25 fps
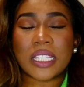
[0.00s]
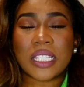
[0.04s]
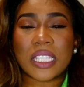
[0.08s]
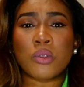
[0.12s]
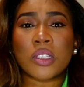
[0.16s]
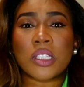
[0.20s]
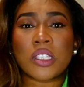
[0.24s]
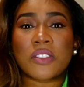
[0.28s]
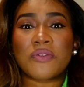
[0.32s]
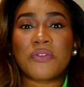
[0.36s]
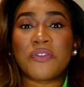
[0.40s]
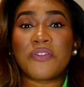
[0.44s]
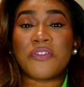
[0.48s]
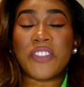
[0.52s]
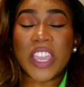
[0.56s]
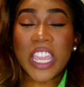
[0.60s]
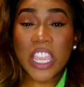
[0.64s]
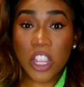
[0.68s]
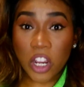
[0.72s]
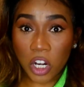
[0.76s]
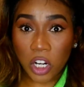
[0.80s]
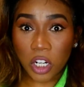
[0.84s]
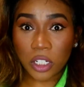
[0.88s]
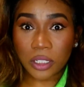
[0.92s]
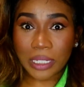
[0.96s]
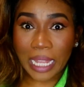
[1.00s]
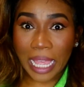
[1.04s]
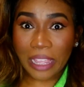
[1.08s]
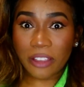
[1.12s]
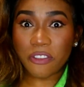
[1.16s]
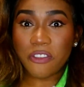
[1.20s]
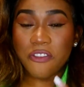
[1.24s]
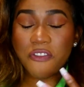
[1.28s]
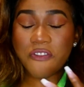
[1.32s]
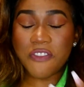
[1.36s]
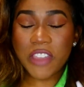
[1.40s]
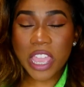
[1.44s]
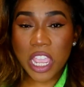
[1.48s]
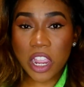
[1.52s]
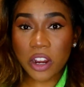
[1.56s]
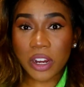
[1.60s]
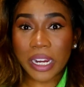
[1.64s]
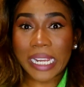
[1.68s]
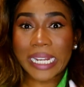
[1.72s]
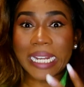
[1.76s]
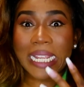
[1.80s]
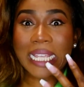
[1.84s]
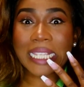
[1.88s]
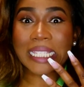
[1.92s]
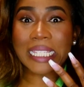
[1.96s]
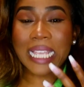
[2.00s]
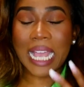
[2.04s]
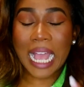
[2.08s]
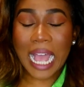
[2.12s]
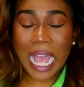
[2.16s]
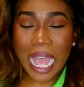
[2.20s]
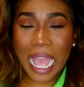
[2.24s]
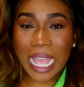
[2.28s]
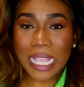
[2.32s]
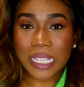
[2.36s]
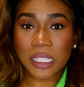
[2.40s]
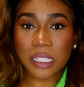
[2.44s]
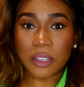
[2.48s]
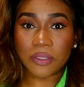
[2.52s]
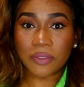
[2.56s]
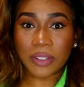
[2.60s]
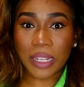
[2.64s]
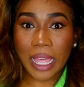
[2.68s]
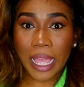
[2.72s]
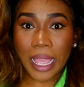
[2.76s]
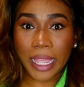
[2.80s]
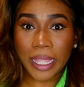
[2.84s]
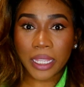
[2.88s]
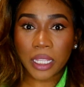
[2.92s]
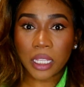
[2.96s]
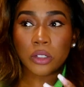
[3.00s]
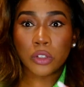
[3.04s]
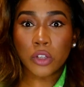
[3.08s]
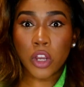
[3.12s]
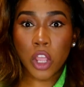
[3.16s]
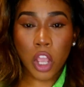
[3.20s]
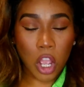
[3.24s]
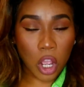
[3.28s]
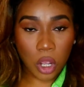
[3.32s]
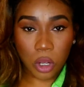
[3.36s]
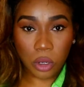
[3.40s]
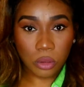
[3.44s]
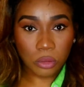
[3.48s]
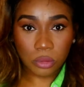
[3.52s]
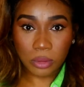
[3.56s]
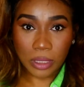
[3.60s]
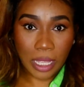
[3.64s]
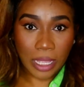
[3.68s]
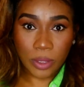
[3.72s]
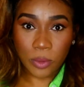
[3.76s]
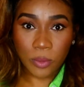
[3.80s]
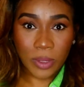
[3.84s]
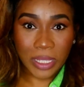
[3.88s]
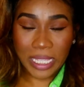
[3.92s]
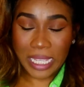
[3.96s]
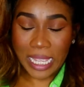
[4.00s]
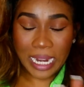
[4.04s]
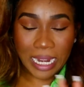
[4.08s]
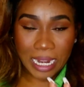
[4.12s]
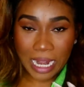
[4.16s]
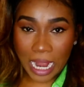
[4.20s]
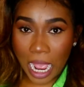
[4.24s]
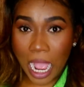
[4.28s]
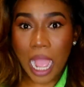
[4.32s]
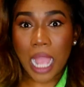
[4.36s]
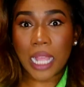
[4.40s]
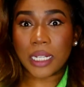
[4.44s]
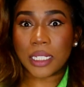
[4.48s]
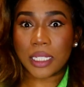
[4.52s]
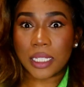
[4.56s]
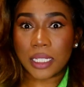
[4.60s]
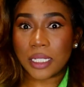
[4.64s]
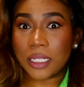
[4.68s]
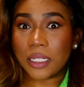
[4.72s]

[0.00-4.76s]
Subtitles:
It was fear, like fear in his eyes of like, no, like we cannot.